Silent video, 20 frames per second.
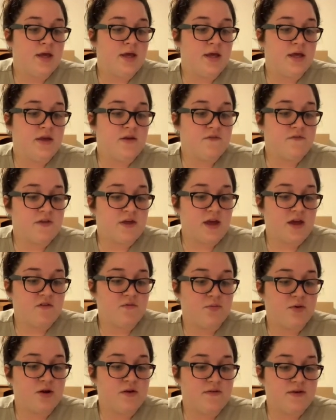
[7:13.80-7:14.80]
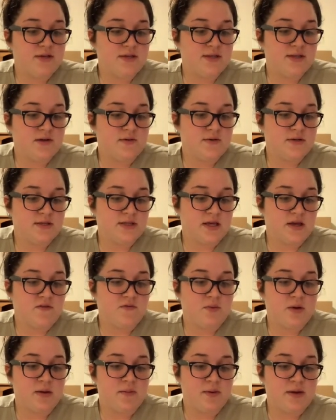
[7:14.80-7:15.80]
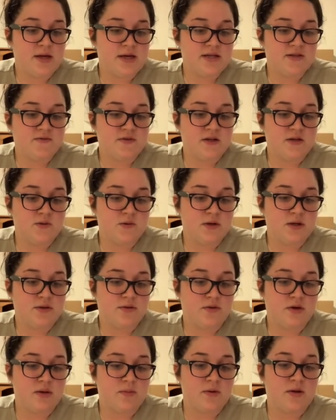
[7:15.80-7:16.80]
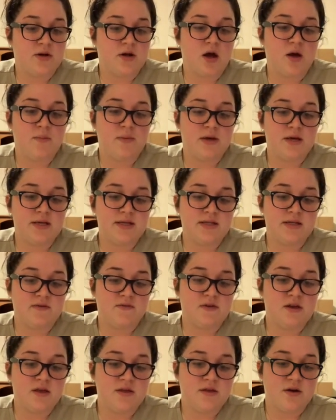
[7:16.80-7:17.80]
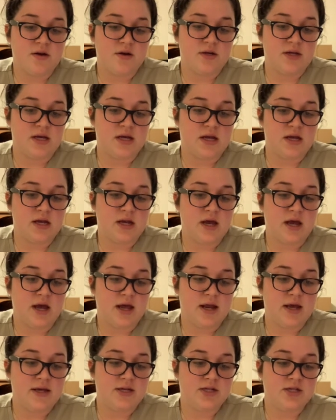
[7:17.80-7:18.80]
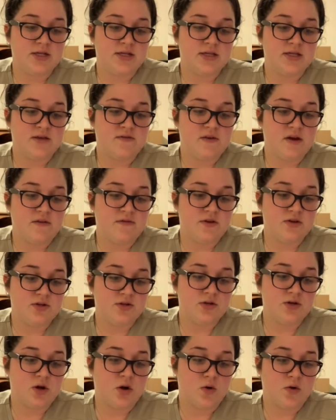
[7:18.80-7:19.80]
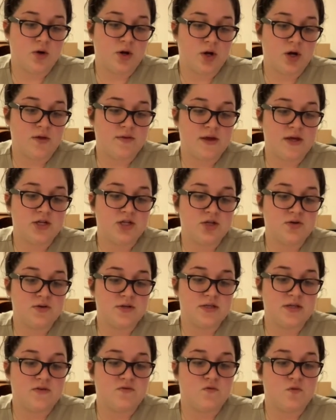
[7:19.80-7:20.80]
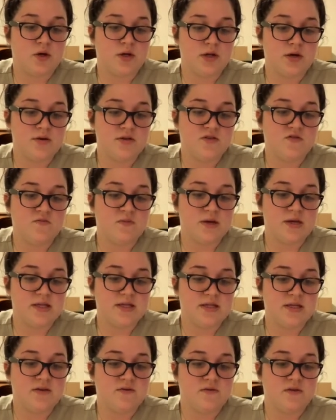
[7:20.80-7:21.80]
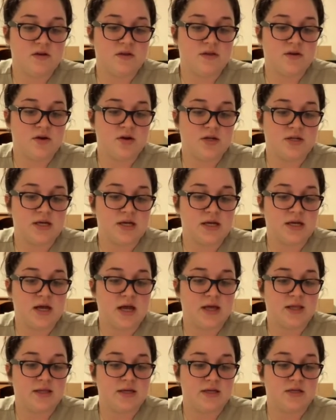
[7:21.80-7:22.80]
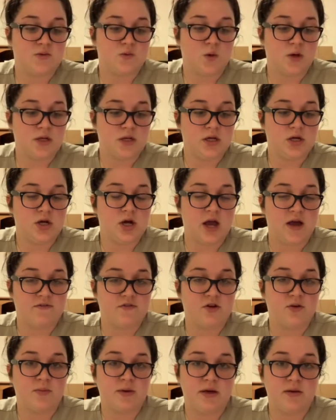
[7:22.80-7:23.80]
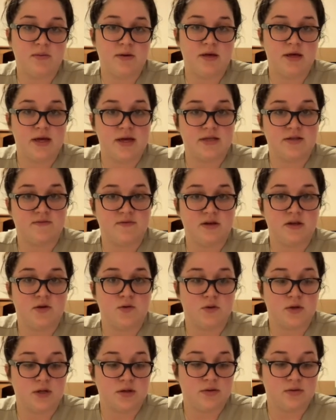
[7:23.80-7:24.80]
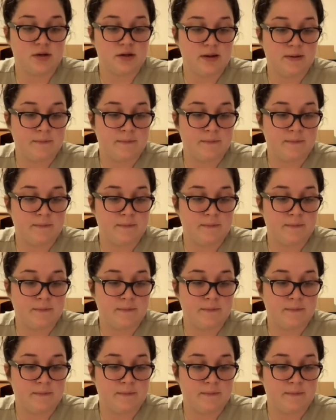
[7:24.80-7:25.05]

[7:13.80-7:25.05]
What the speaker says: If they have previously received PPSV23 but not PCV13 at age 65 years or older, they should receive 1 dose of PCV13 at least 1 year after PPSV23.